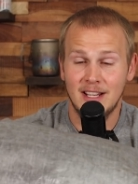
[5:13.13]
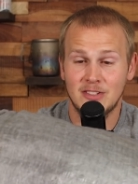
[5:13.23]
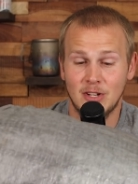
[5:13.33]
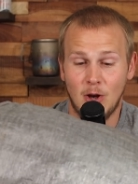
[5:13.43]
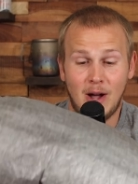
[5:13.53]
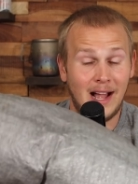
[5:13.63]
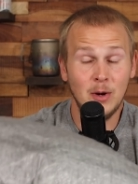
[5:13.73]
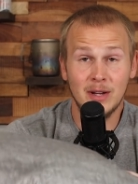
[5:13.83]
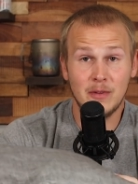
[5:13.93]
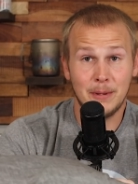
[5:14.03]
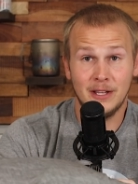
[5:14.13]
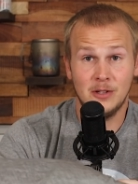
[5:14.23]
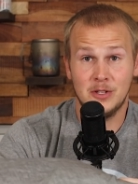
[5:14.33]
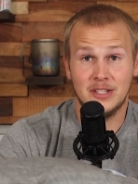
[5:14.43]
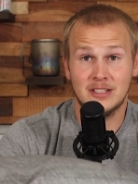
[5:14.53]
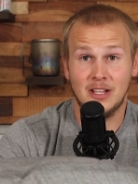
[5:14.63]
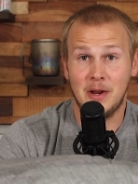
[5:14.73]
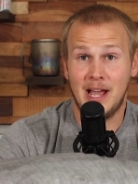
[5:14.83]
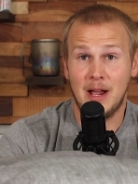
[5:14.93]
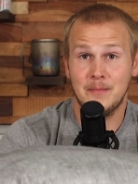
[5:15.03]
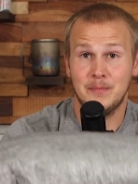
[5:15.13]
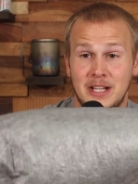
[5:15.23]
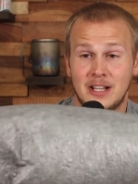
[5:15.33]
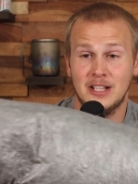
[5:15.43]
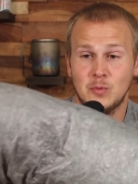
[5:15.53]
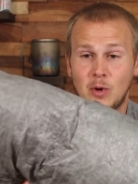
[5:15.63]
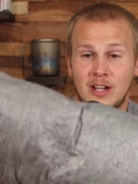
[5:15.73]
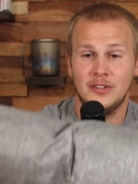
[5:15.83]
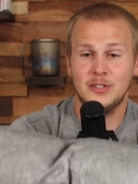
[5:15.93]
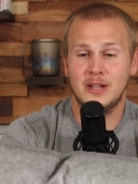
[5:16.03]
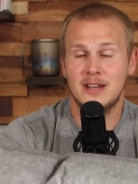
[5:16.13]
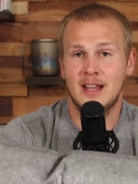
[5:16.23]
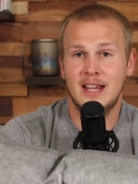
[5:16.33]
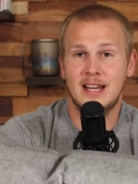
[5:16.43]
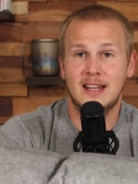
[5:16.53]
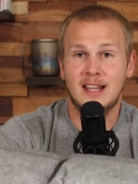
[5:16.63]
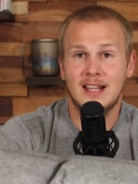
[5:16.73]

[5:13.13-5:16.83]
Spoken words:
So I don't have a pillow in this loadout because what I'll do at night